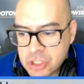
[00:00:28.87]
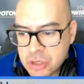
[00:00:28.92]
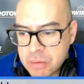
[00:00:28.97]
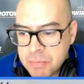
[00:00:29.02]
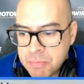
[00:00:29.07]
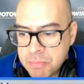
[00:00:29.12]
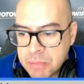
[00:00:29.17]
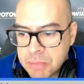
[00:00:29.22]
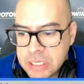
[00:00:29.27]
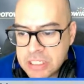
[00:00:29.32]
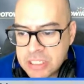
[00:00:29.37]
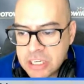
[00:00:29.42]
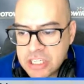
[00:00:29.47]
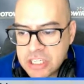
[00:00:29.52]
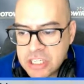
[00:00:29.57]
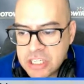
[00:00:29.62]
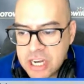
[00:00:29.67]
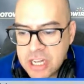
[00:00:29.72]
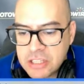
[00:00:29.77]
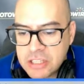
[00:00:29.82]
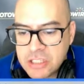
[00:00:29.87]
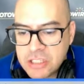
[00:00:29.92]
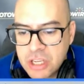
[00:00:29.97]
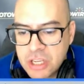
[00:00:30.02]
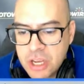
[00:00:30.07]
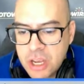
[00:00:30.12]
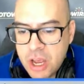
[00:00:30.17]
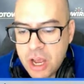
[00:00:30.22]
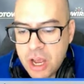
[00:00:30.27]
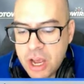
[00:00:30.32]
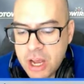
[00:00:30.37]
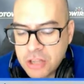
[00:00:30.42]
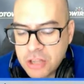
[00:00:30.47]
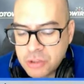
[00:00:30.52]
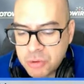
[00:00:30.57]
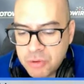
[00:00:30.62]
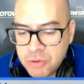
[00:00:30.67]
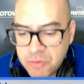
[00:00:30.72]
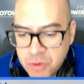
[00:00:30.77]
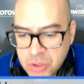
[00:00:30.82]
Please get a chance to
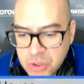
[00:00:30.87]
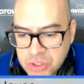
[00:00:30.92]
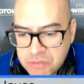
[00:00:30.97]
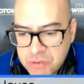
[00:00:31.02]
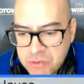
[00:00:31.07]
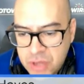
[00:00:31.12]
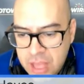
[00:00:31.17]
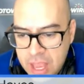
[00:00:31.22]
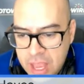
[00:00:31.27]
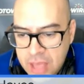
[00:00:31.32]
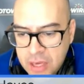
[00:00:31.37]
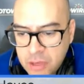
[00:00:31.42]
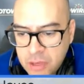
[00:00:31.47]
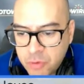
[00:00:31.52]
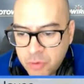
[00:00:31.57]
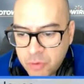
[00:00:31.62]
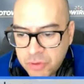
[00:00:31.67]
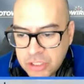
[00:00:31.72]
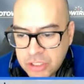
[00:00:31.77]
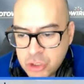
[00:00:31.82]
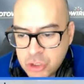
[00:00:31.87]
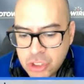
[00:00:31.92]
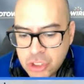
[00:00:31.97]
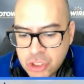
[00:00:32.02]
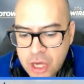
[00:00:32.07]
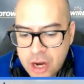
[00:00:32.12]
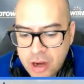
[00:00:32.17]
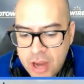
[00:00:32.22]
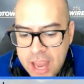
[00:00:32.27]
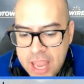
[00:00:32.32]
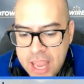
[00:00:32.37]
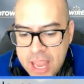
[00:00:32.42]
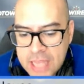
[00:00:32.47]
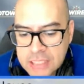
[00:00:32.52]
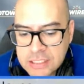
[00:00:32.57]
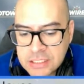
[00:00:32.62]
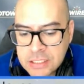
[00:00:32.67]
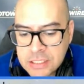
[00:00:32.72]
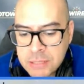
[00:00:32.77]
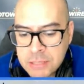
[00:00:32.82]
review us if you can, and don't forget to share and
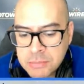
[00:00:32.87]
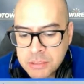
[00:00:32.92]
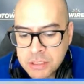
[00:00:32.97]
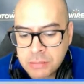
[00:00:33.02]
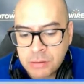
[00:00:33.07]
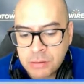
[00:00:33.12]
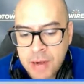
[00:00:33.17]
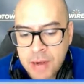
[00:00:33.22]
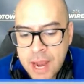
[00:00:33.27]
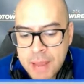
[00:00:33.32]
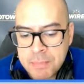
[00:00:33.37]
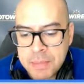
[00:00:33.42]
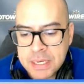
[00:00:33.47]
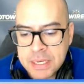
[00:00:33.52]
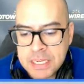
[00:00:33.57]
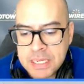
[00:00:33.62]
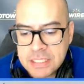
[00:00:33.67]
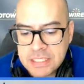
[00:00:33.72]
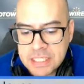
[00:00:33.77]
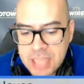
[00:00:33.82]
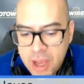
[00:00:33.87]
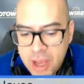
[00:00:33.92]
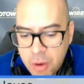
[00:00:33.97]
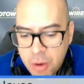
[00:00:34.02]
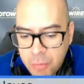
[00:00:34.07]
subscribe. Benicio,